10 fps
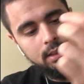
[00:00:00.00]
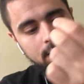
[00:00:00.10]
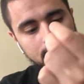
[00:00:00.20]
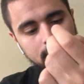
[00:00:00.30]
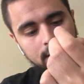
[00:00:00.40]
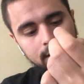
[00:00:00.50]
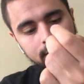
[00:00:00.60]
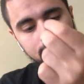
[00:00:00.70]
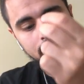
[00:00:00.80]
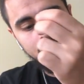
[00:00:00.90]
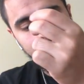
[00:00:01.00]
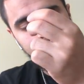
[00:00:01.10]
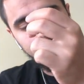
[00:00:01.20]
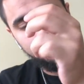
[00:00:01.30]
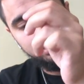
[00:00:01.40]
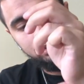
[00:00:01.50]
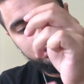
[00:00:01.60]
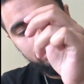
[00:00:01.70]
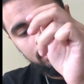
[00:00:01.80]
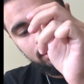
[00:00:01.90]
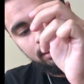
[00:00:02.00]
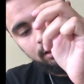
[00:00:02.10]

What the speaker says: And let's see how it looks with this in the